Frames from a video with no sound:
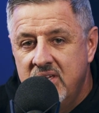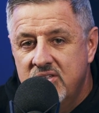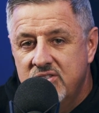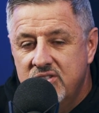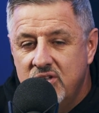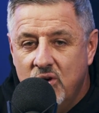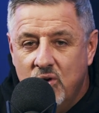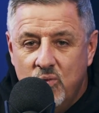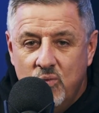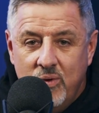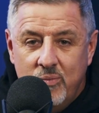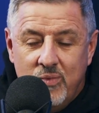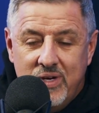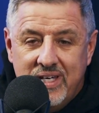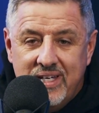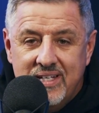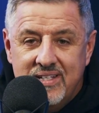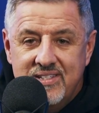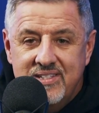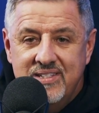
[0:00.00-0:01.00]
So when
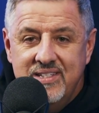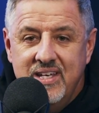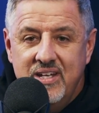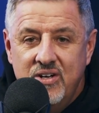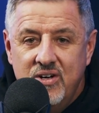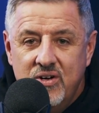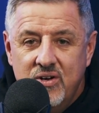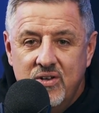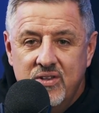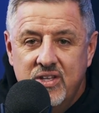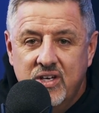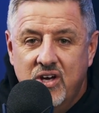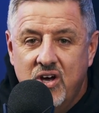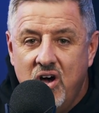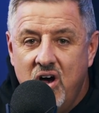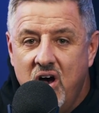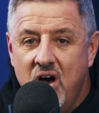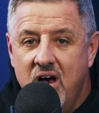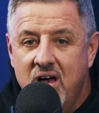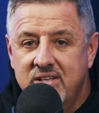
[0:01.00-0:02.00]
we consider the
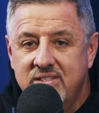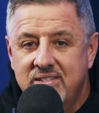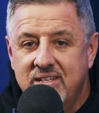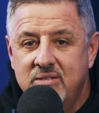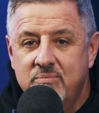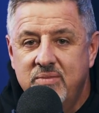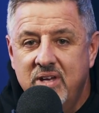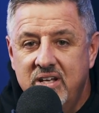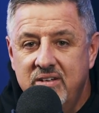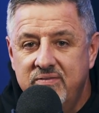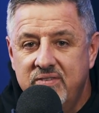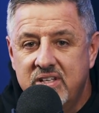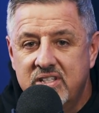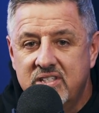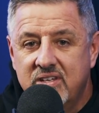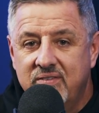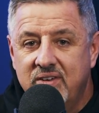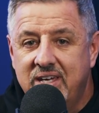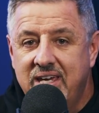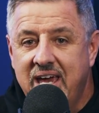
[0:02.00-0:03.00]
costs and
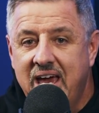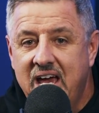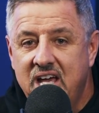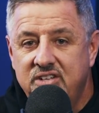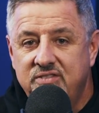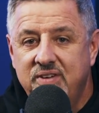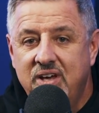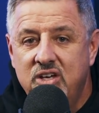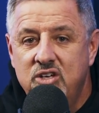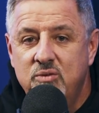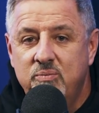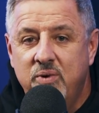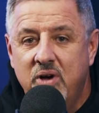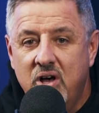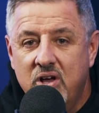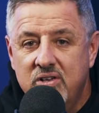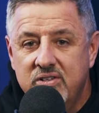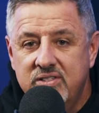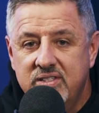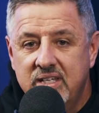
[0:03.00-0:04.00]
benefits of a cash value
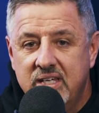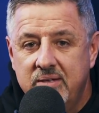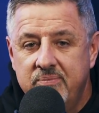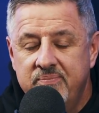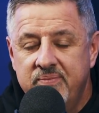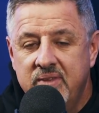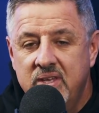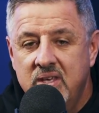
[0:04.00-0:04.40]
policy,